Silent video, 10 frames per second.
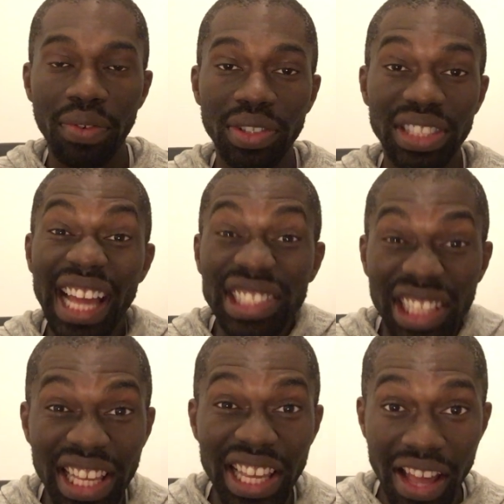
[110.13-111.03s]
Because
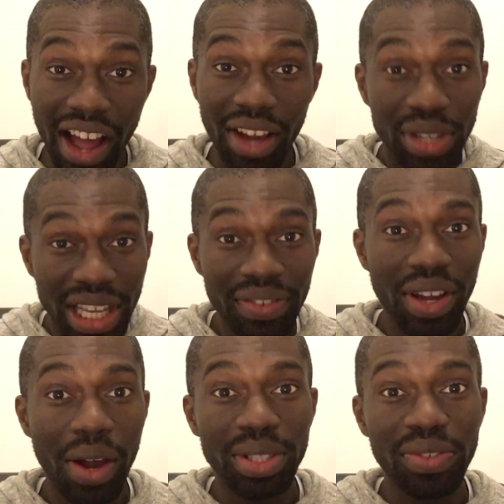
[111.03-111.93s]
actually, I could even
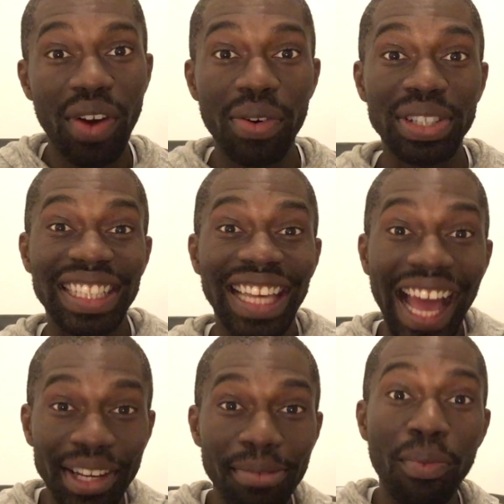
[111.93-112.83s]
go as far as the
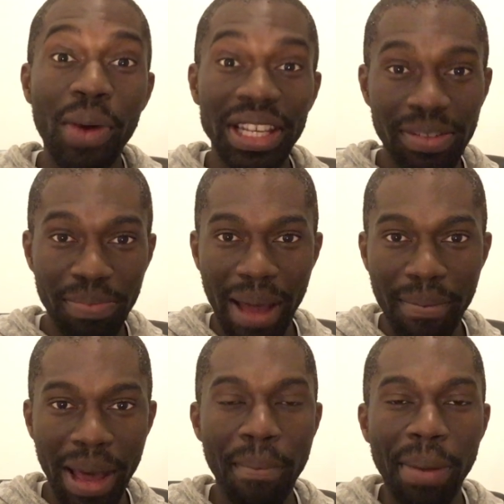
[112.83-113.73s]
Adam West
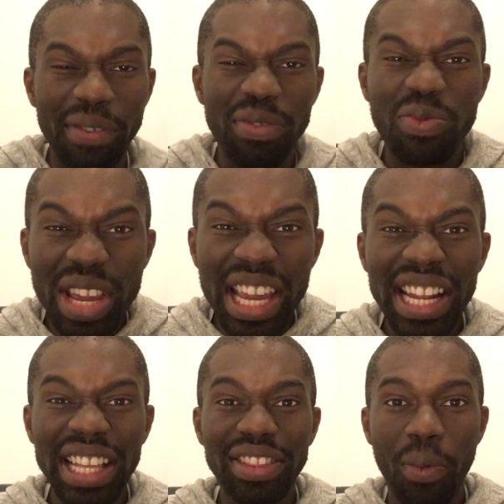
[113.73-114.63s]
Batman, but
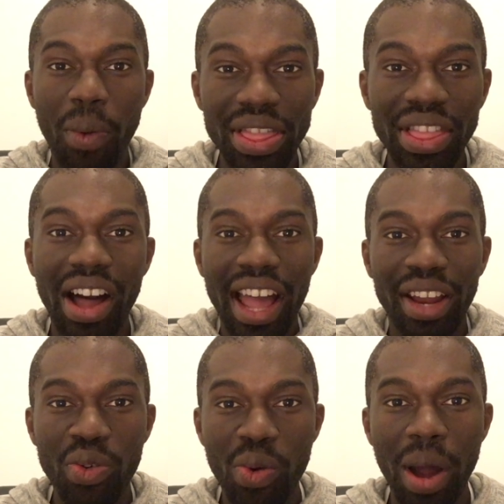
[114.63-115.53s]
really the one that I
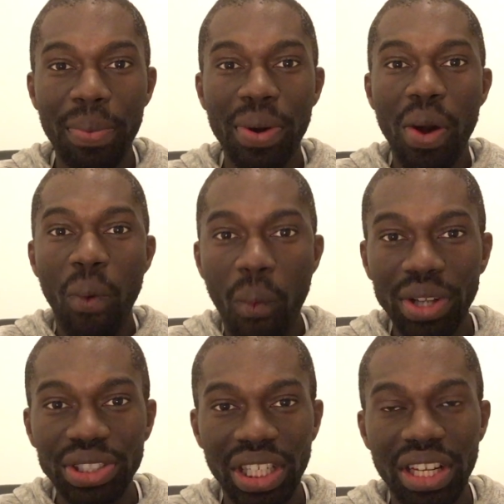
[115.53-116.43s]
grew up
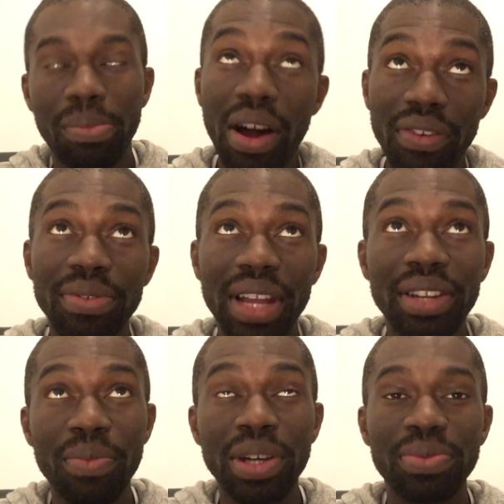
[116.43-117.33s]
watching, apart from the
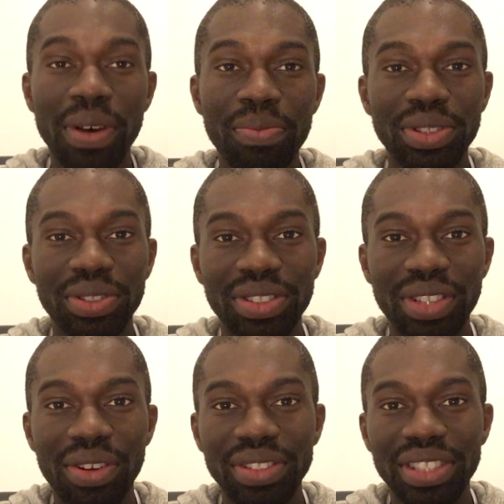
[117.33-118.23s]
Adam West one, which was
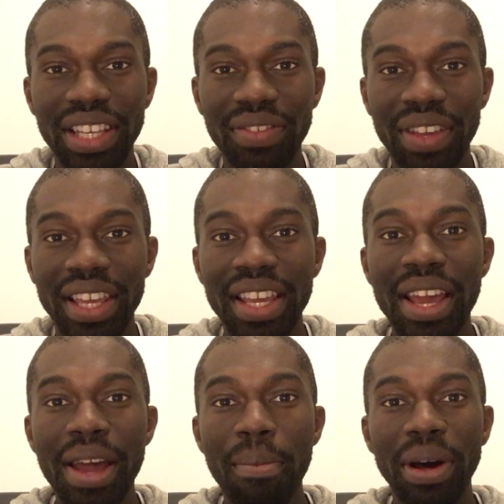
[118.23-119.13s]
on TV,
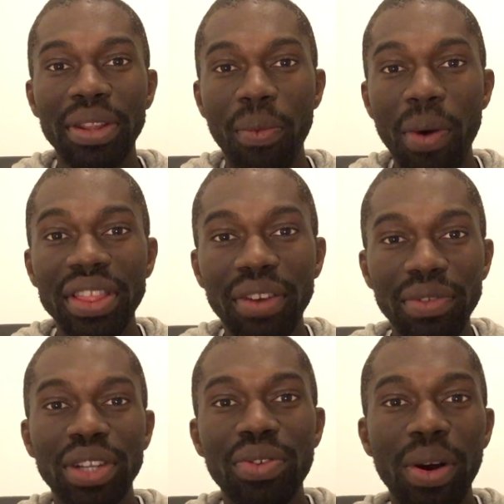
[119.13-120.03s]
but the one that I
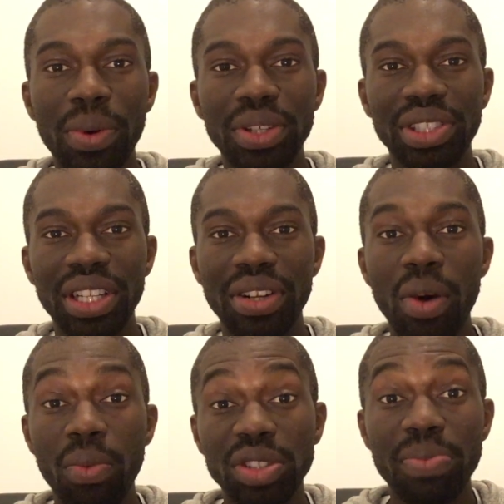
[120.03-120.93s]
really grew up watching
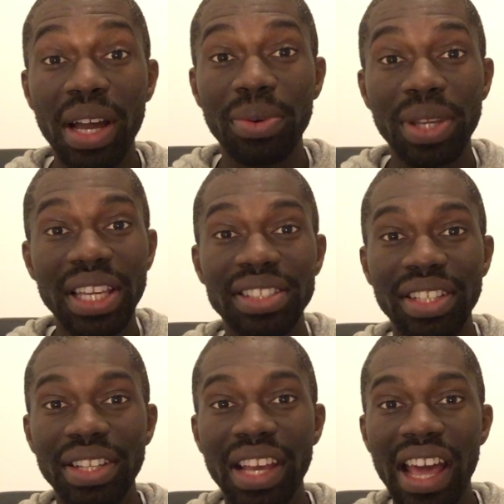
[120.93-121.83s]
was Michael
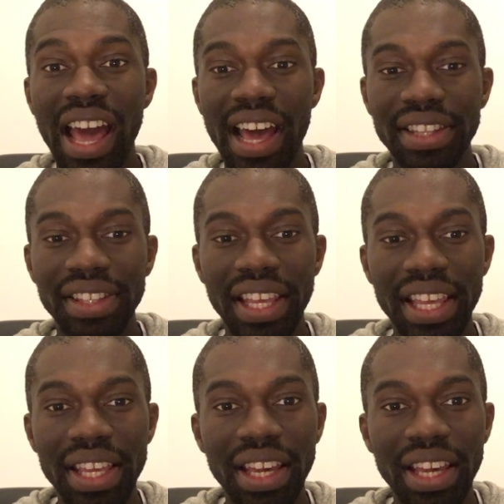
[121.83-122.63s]
Keaton, and he